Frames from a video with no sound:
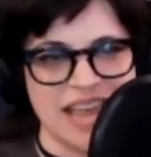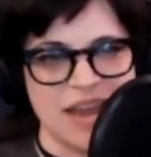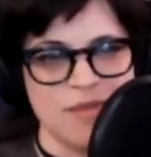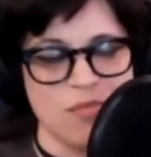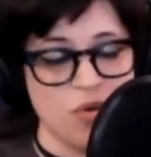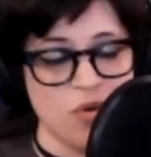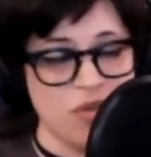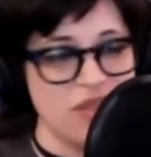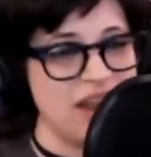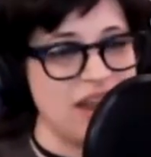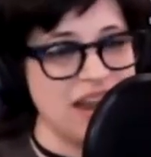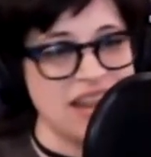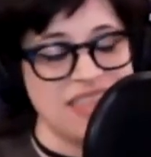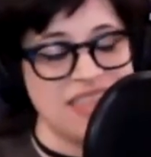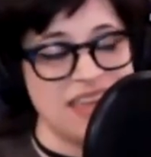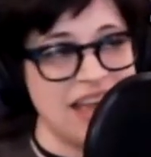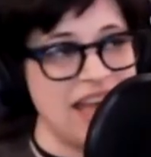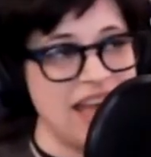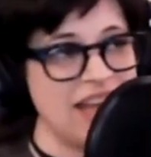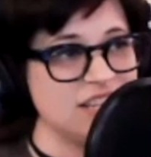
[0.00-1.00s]
And more than
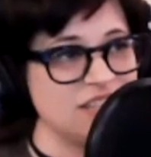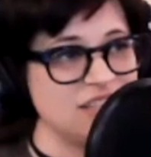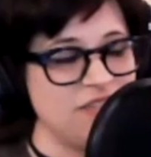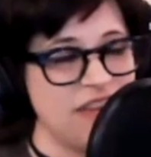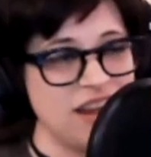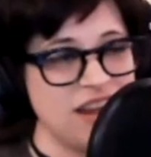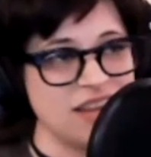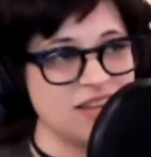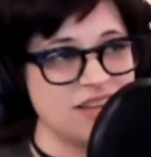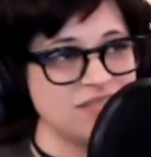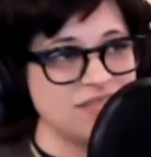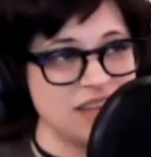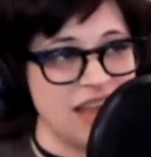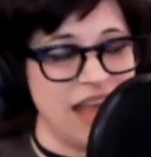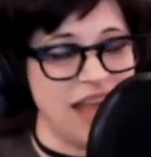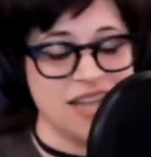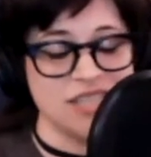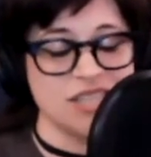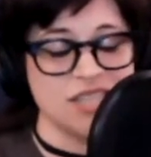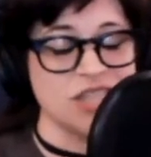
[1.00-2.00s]
anything, I just find it
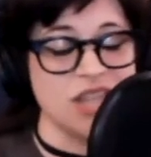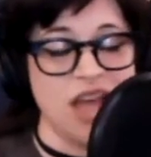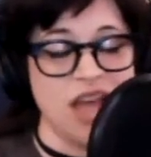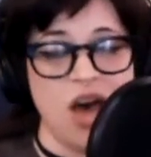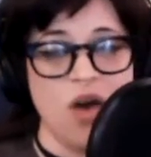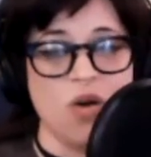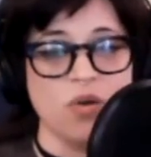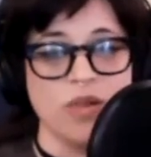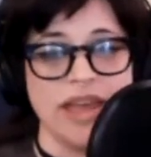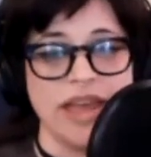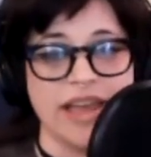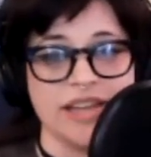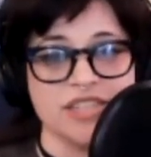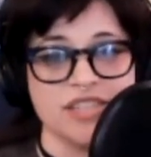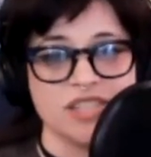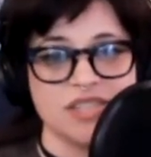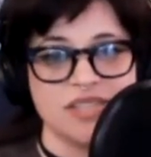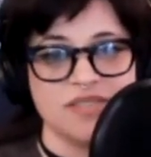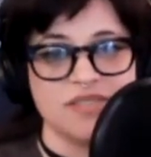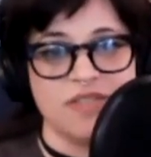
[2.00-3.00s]
kind of slow. Like I
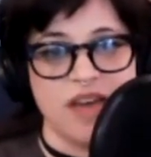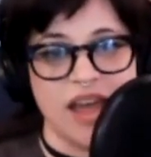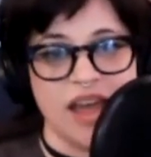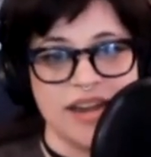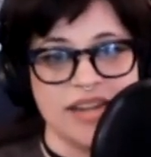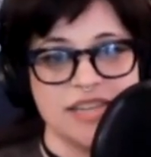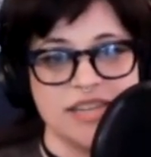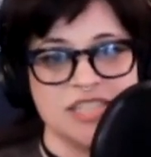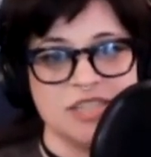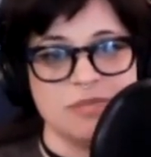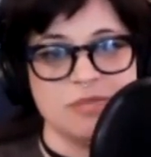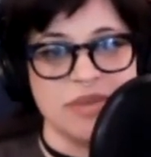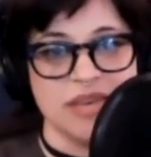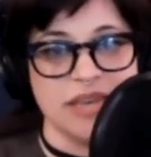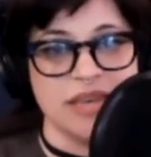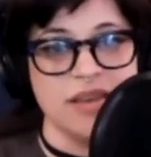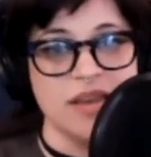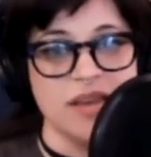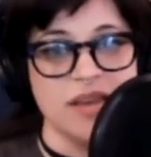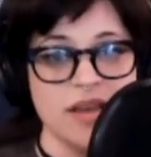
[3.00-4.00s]
just find it to
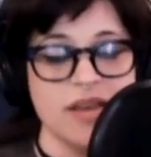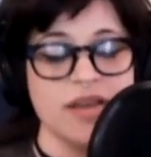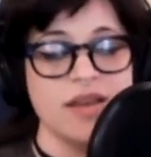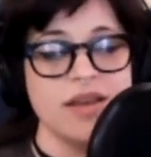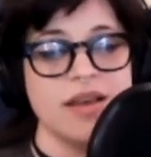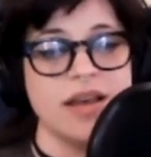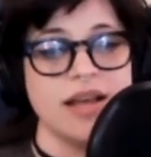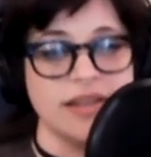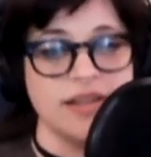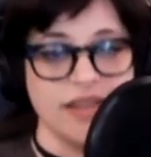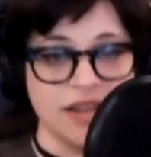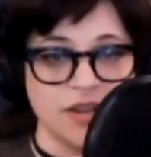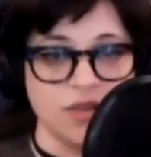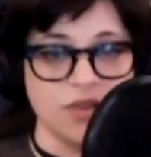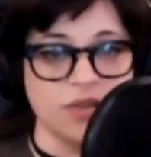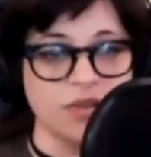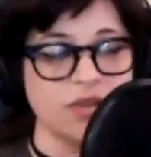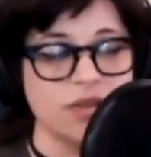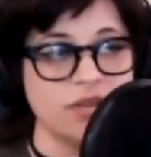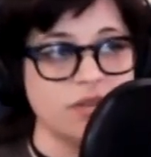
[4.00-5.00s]
be a
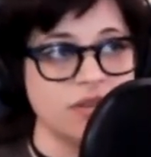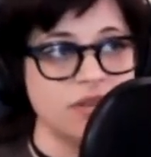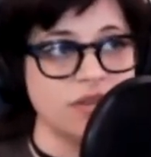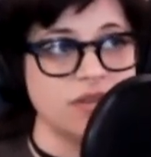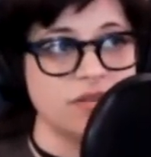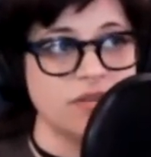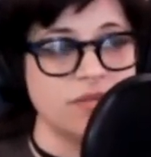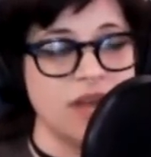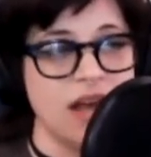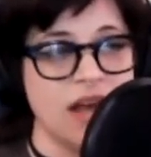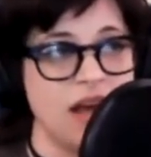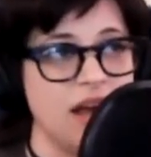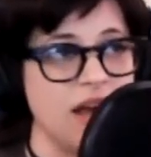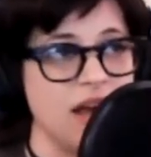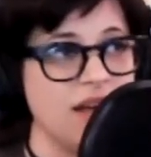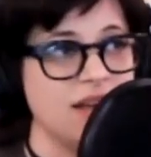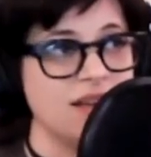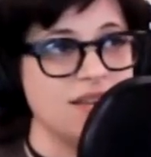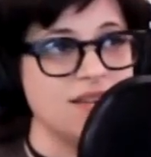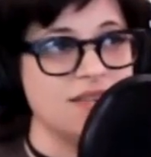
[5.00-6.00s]
little
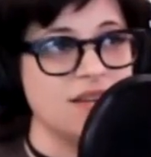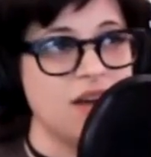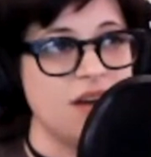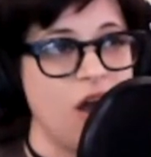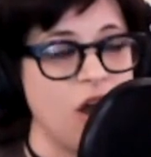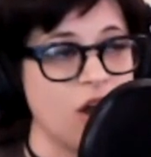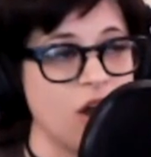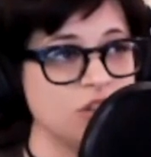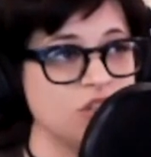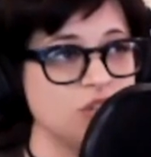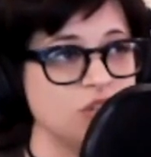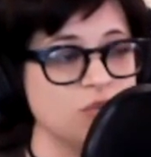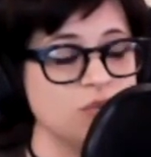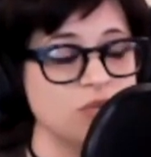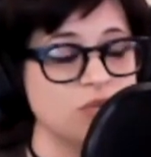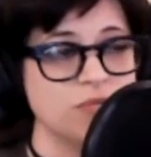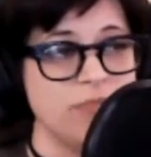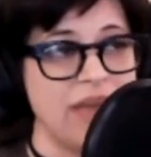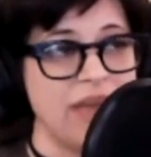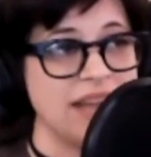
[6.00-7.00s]
uh, hard
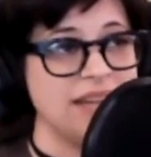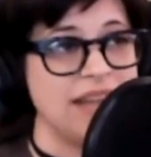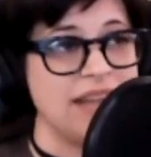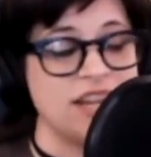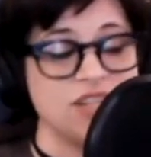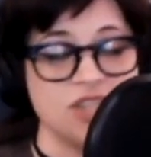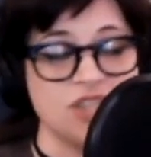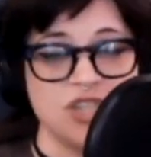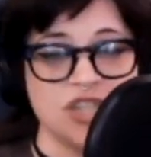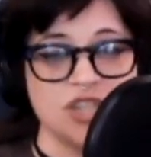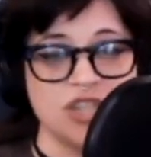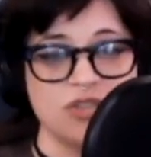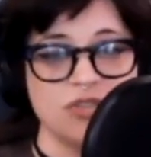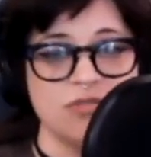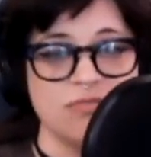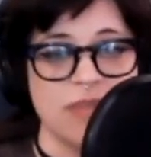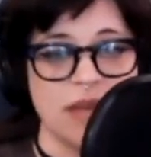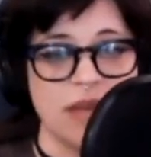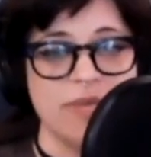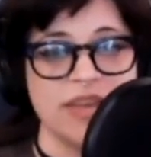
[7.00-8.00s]
to pay attention
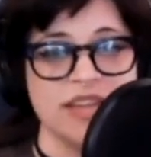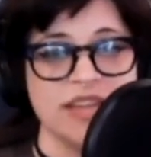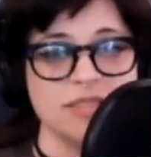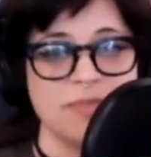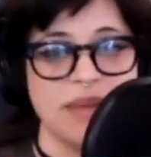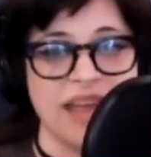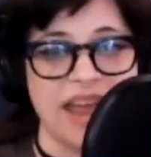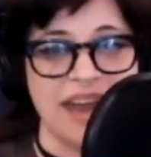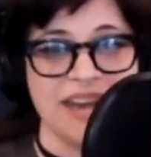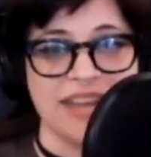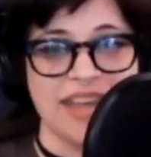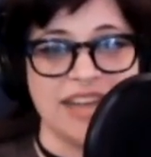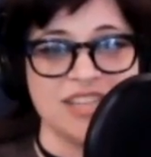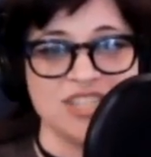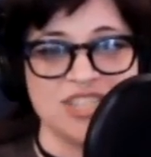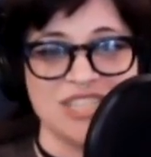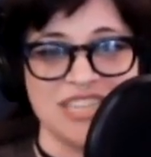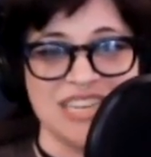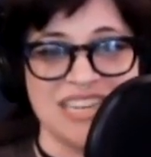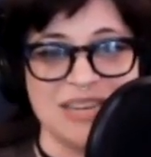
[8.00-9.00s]
to. Maybe it's my A D
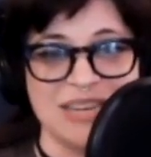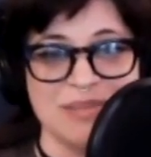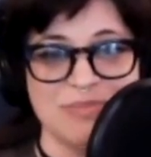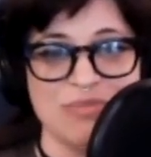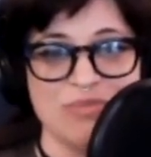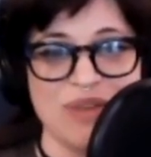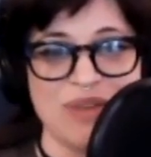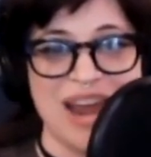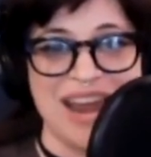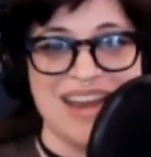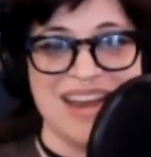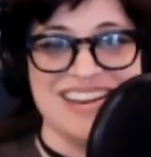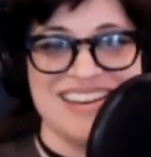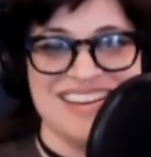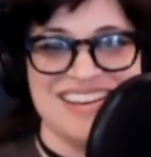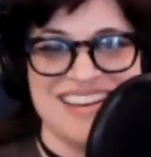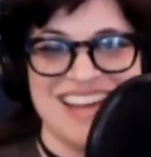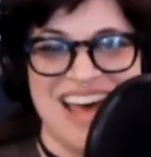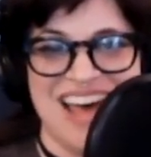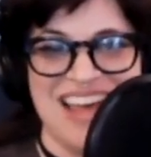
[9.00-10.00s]
H D
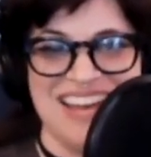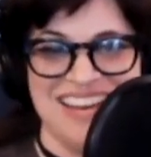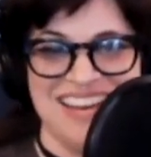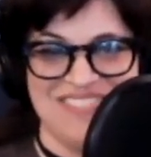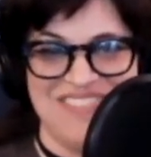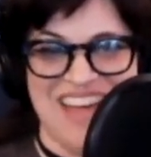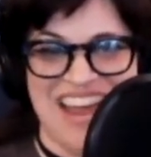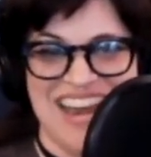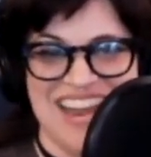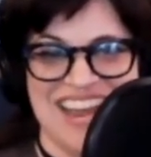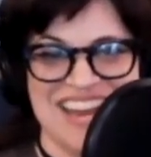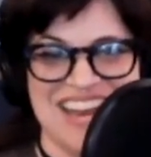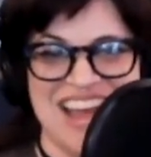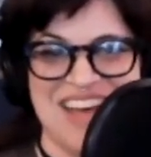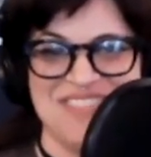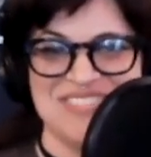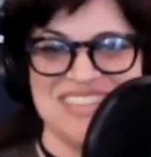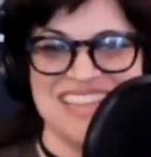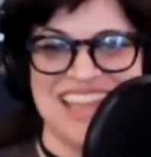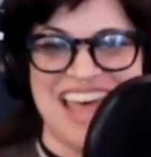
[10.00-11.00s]
brain not finding
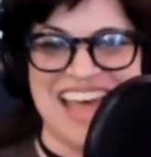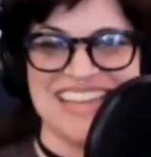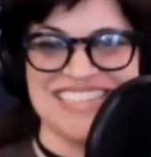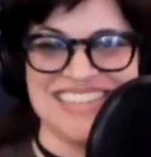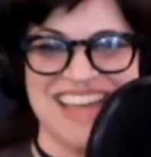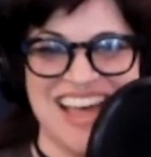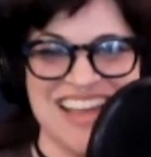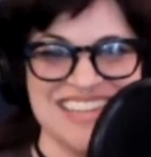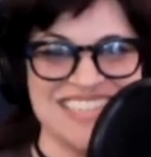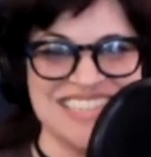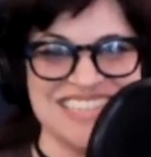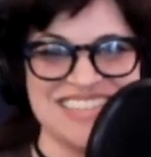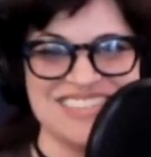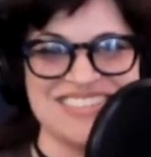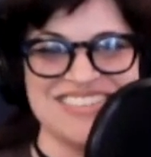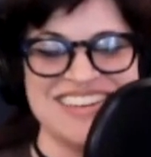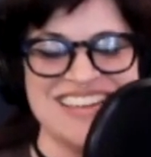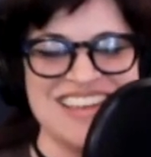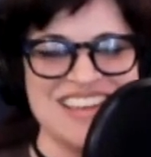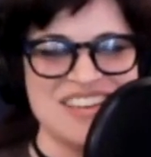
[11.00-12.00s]
enough to latch
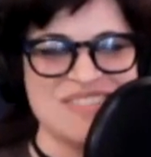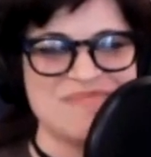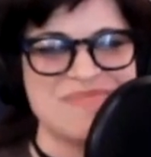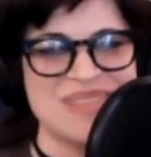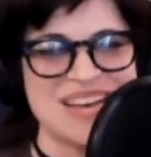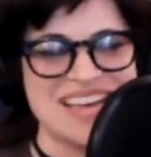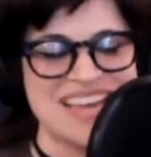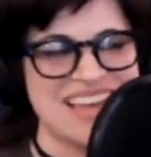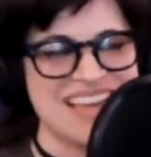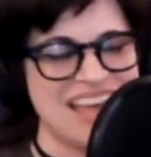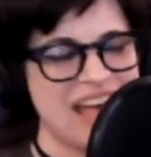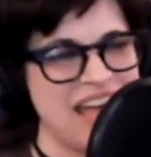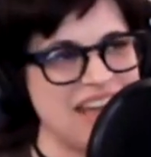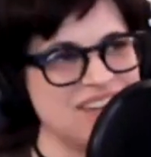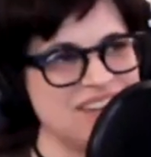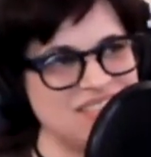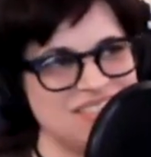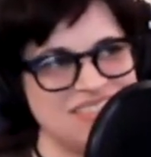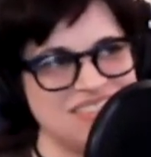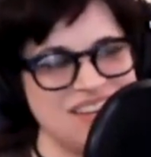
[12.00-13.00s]
onto, but
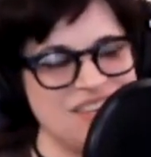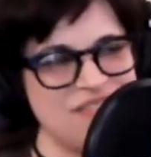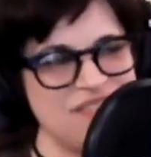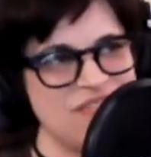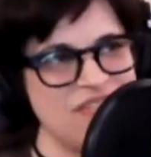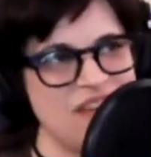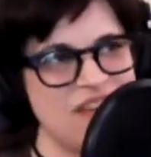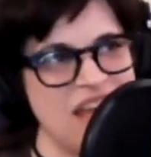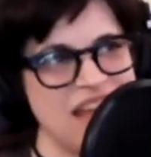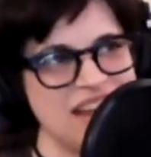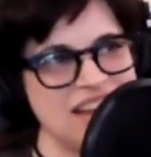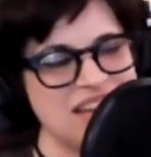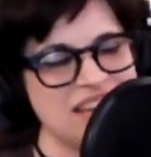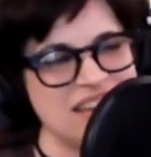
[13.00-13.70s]
I just didn't find